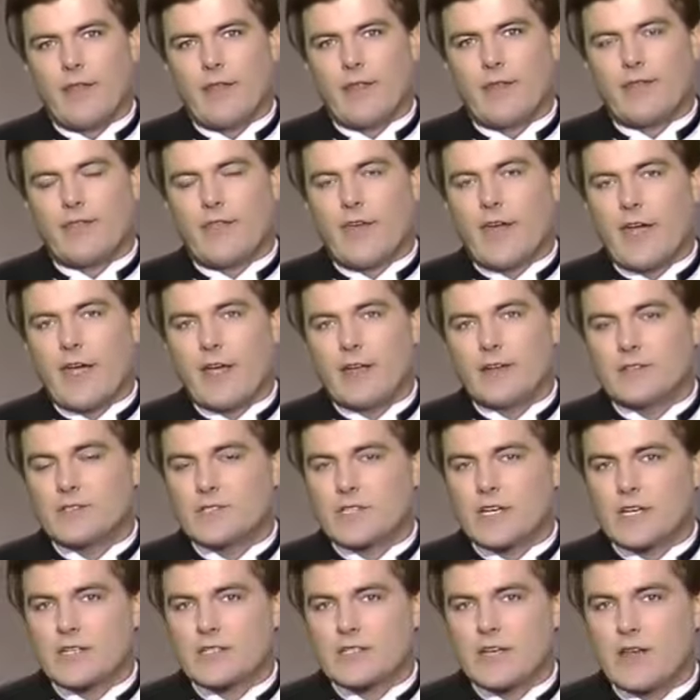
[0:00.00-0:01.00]
that they and
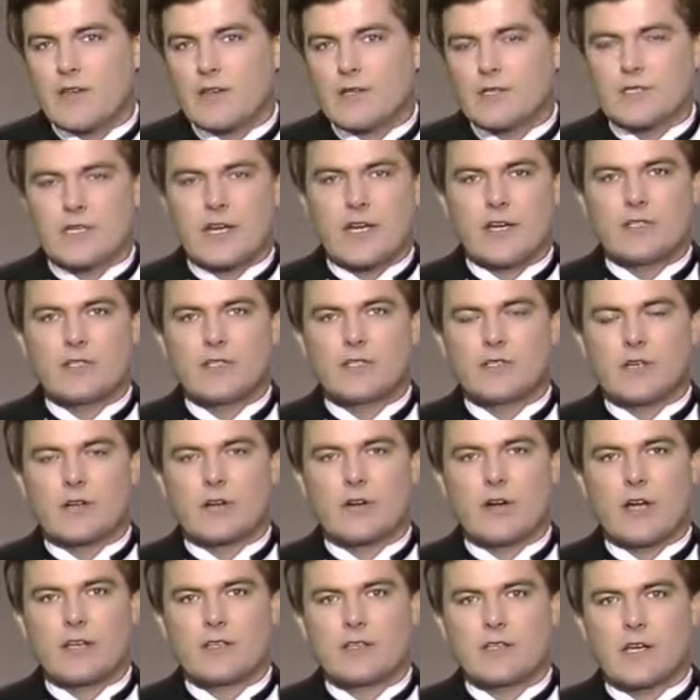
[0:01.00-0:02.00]
six other stations
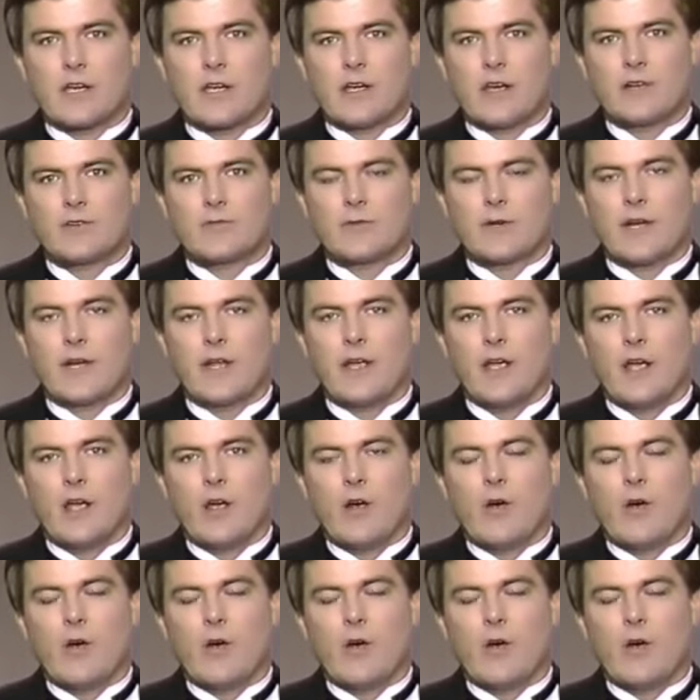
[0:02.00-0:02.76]
across the country